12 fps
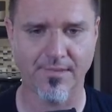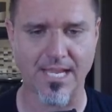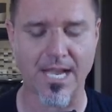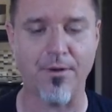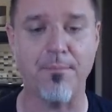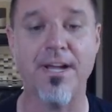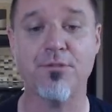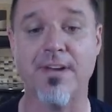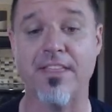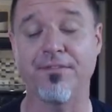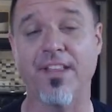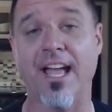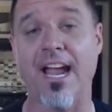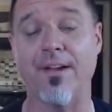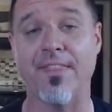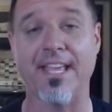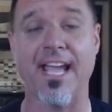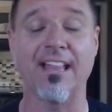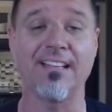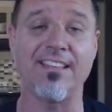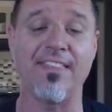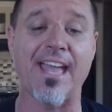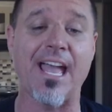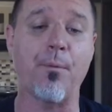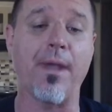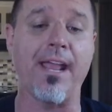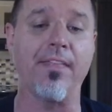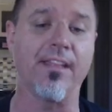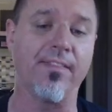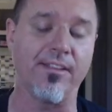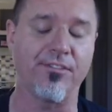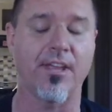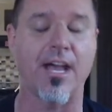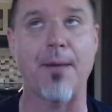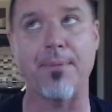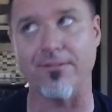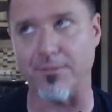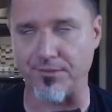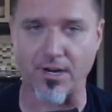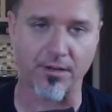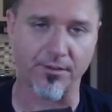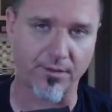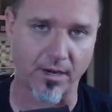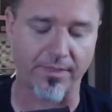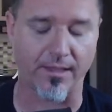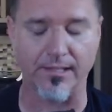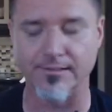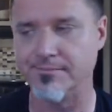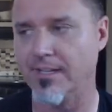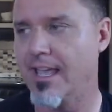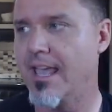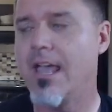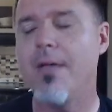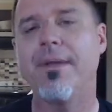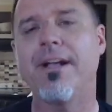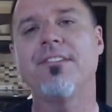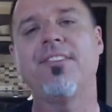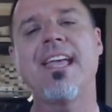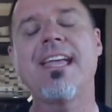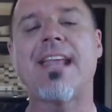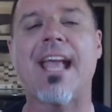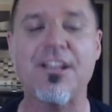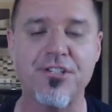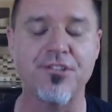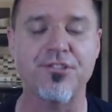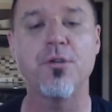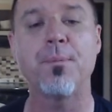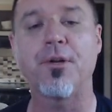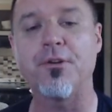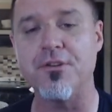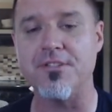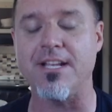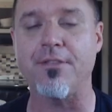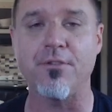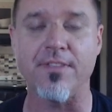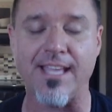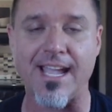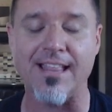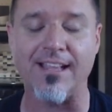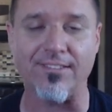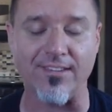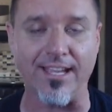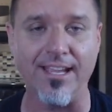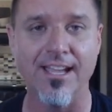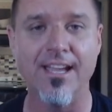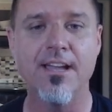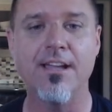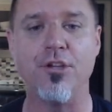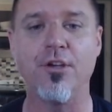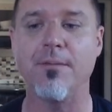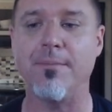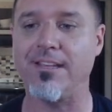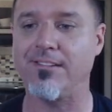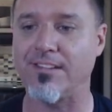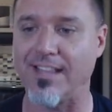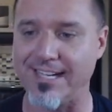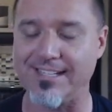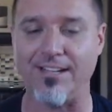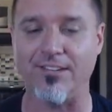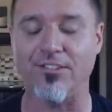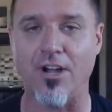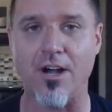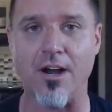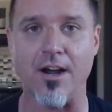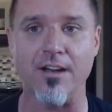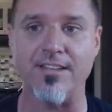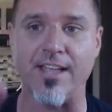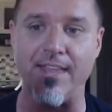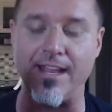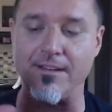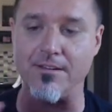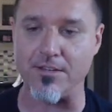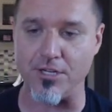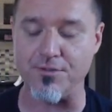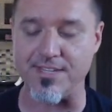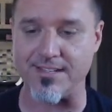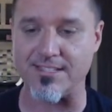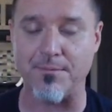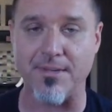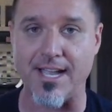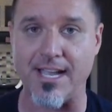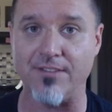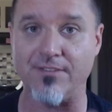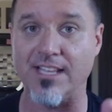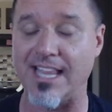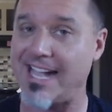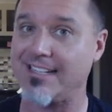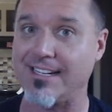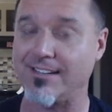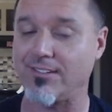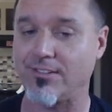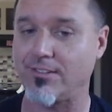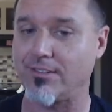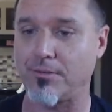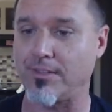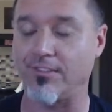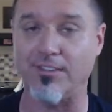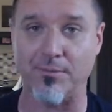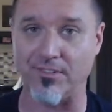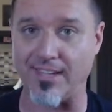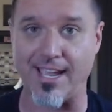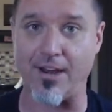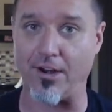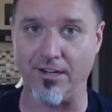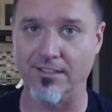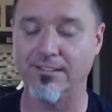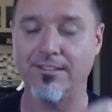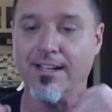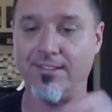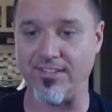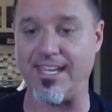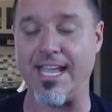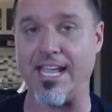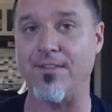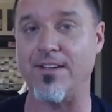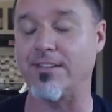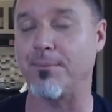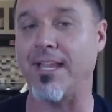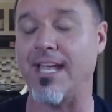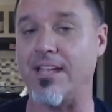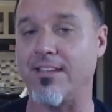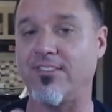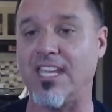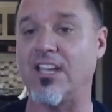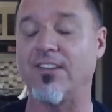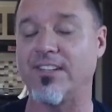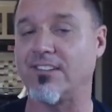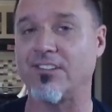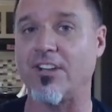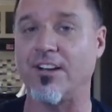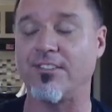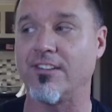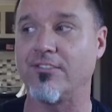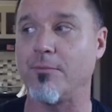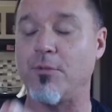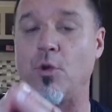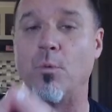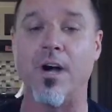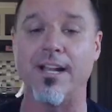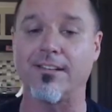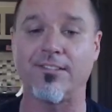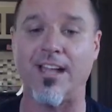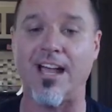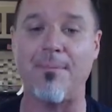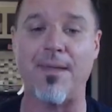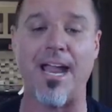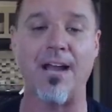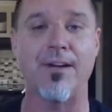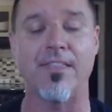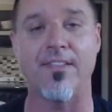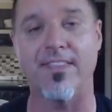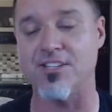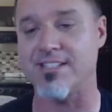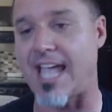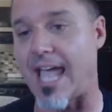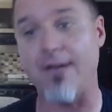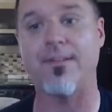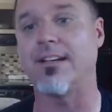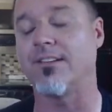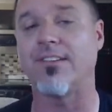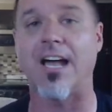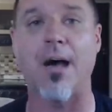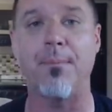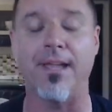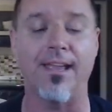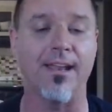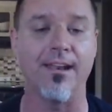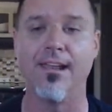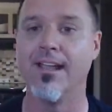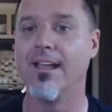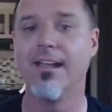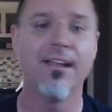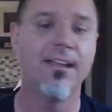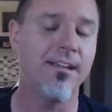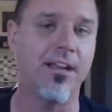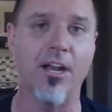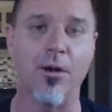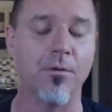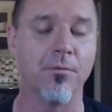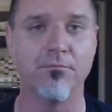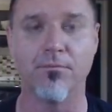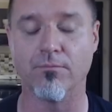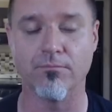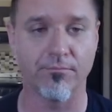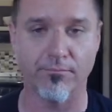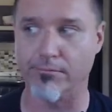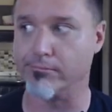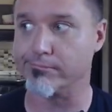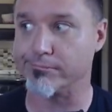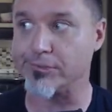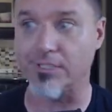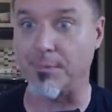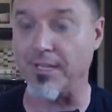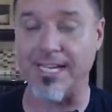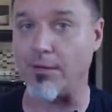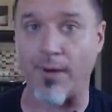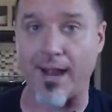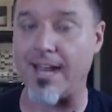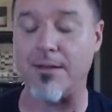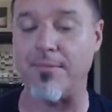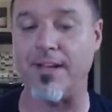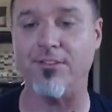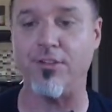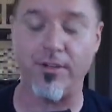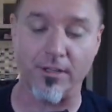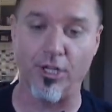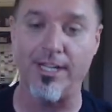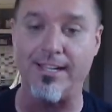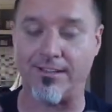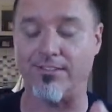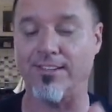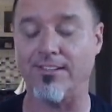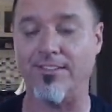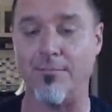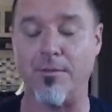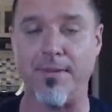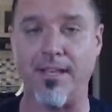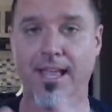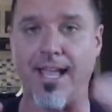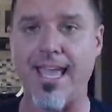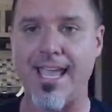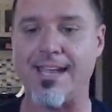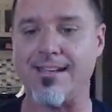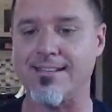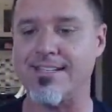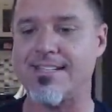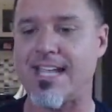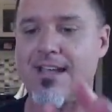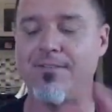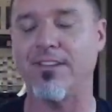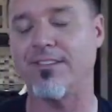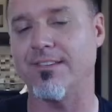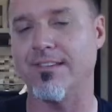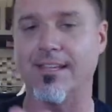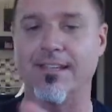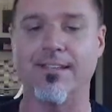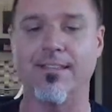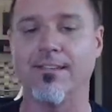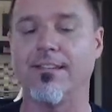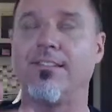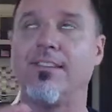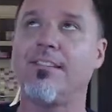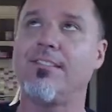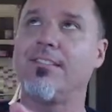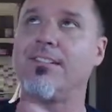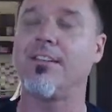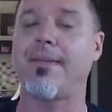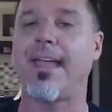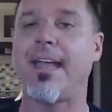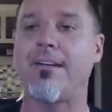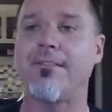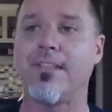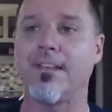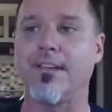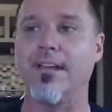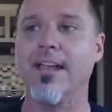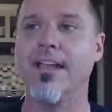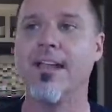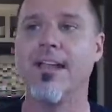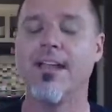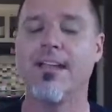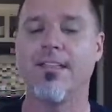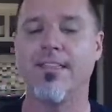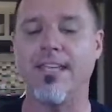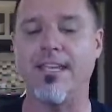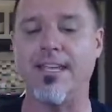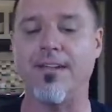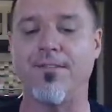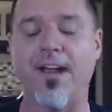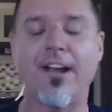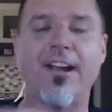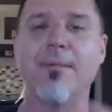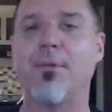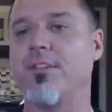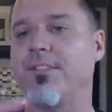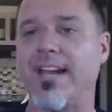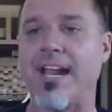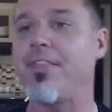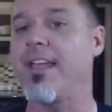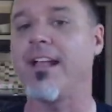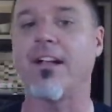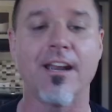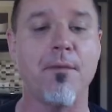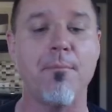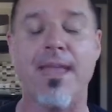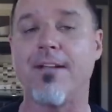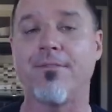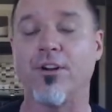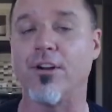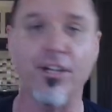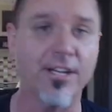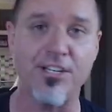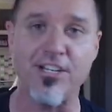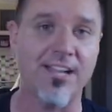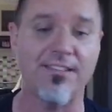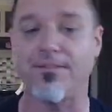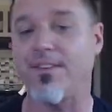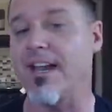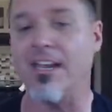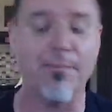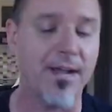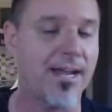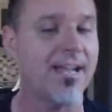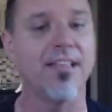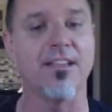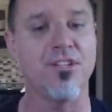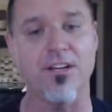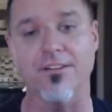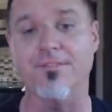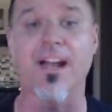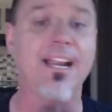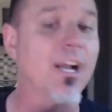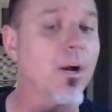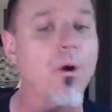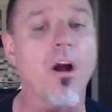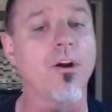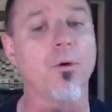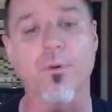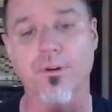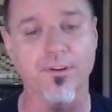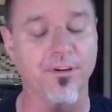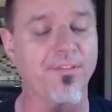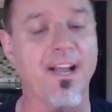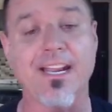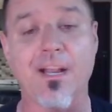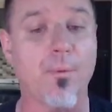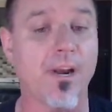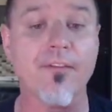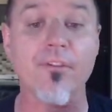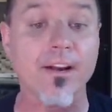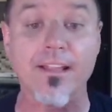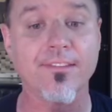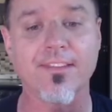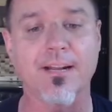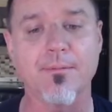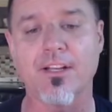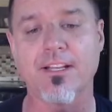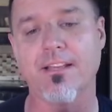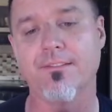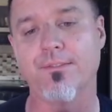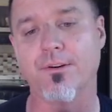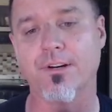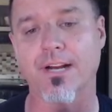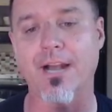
I would much rather fly around the galaxy that way than this hopping from star to star thing. Because then, as you're super cruising through the galaxy, you can be selecting stars and then using some kind of galactic system scanner and seeing if it's a star system you want to stop at, rather than just having to stop and, you know, complete randomness. You can look at the system and be like, hey, does this have this? Does this system have the variables that I think are going to make for a good chance at finding biology or finding a water world or finding whatever it is that I'm looking for?